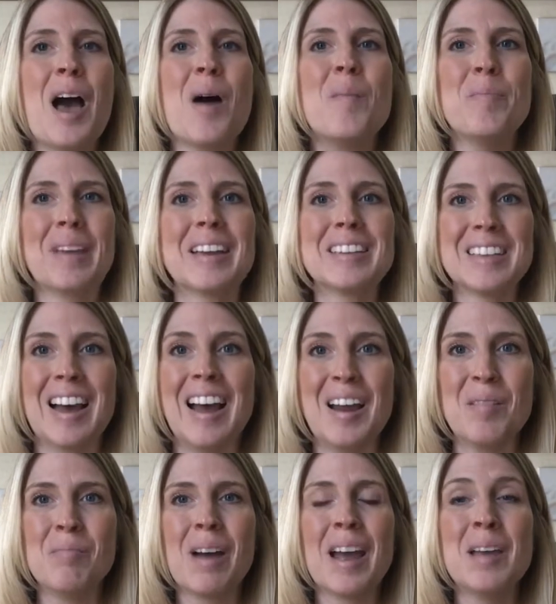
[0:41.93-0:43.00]
out big
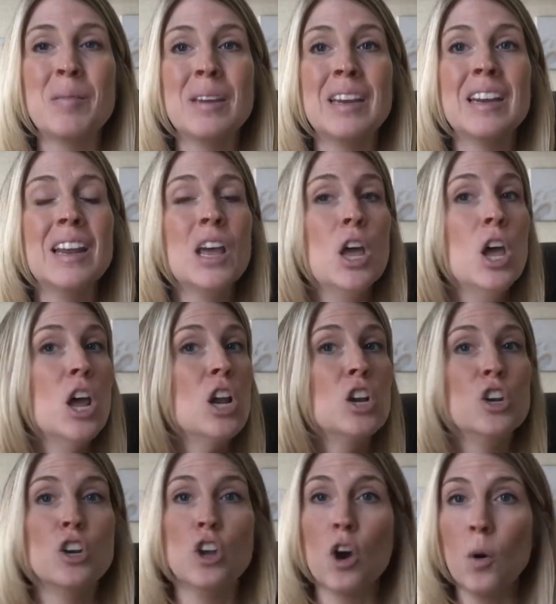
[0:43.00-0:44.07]
time. I mean,
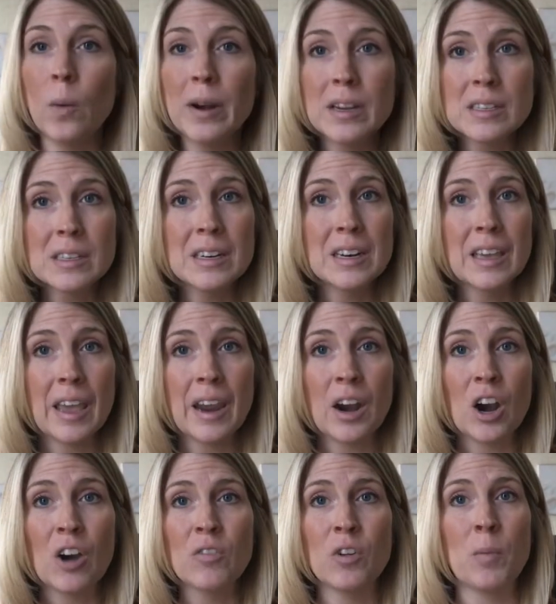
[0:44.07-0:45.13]
no one is gonna
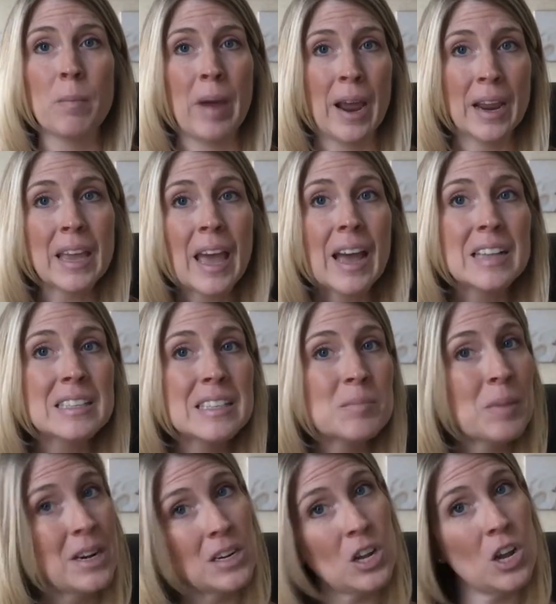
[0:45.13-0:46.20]
care for my cats and
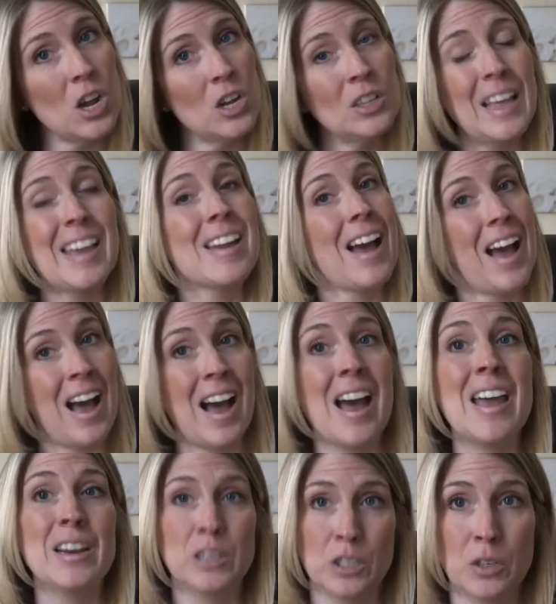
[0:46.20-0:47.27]
my dog like
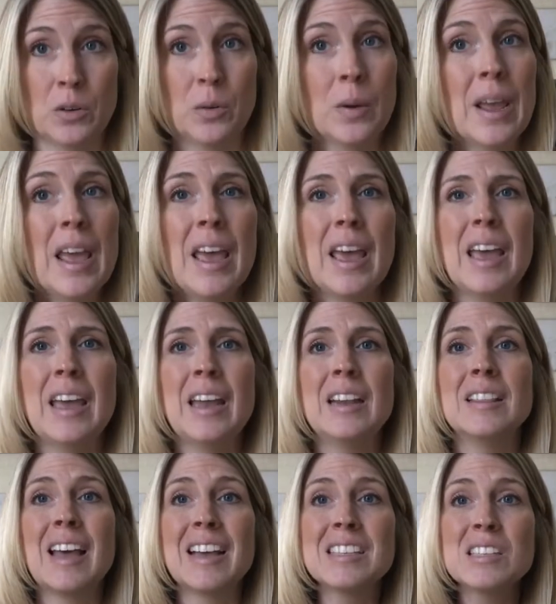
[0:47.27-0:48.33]
I do.
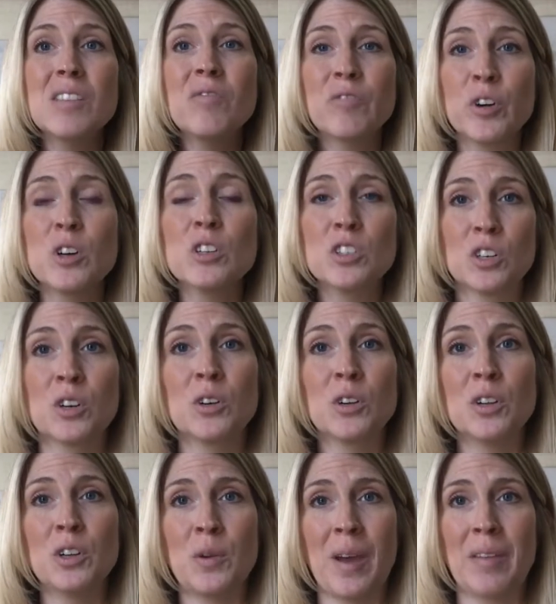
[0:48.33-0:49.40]
And that's the first
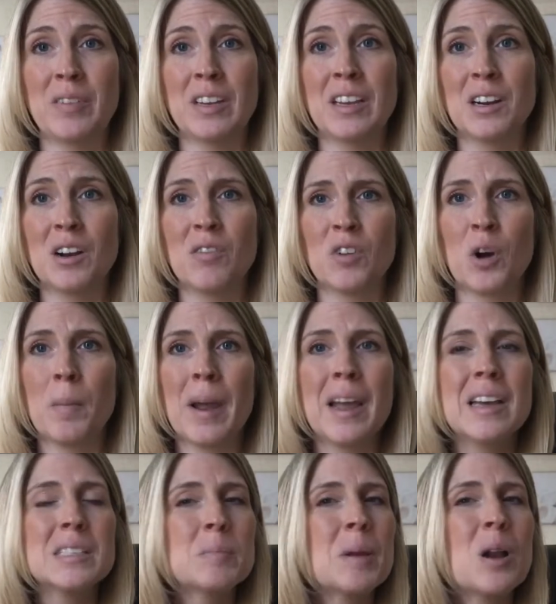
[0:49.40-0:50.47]
hurdle you have to get over. My
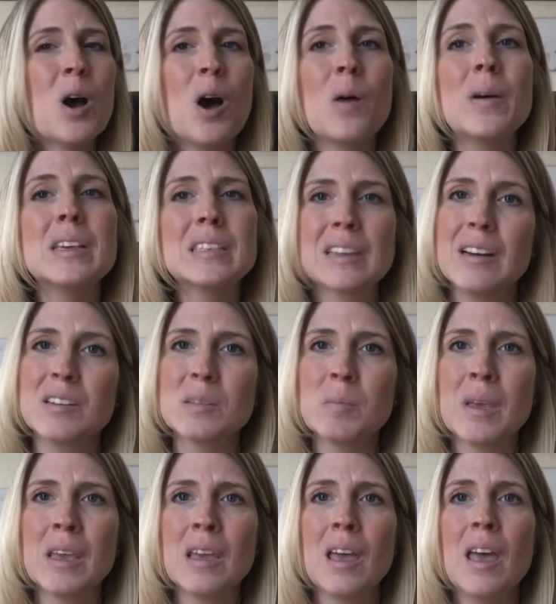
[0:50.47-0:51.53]
husband always tells
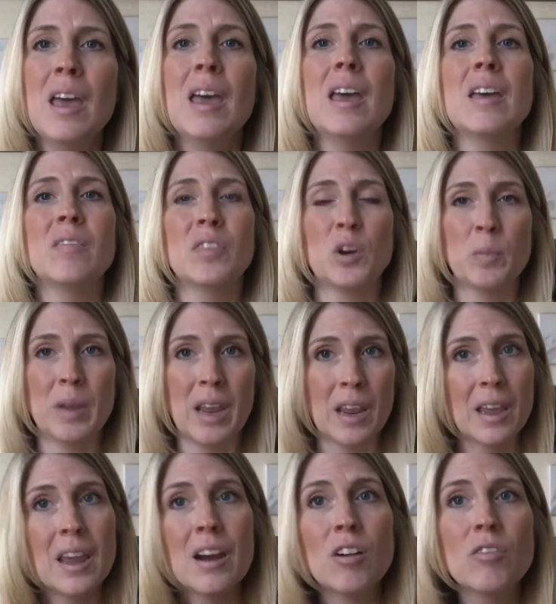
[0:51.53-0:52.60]
me if they're
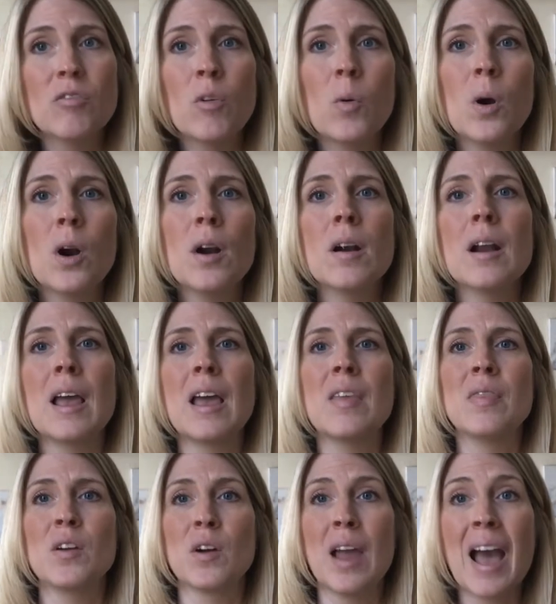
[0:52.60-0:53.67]
being cared for
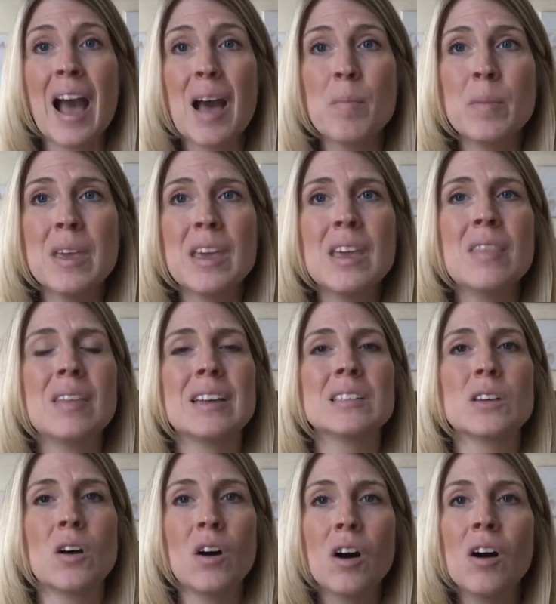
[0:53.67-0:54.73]
and they're happy,
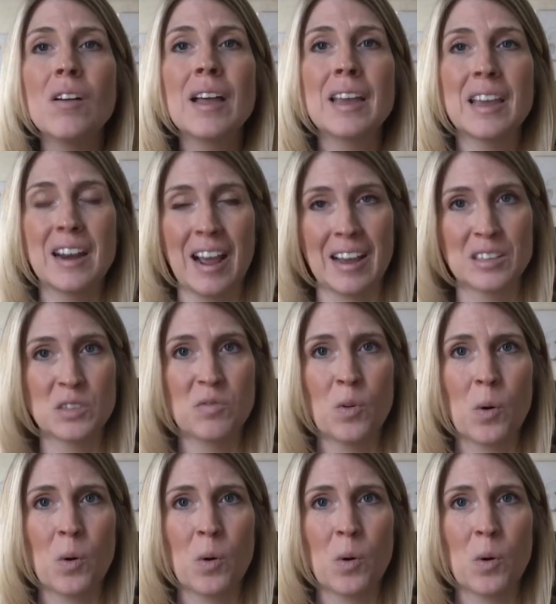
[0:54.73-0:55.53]
that's all I can ask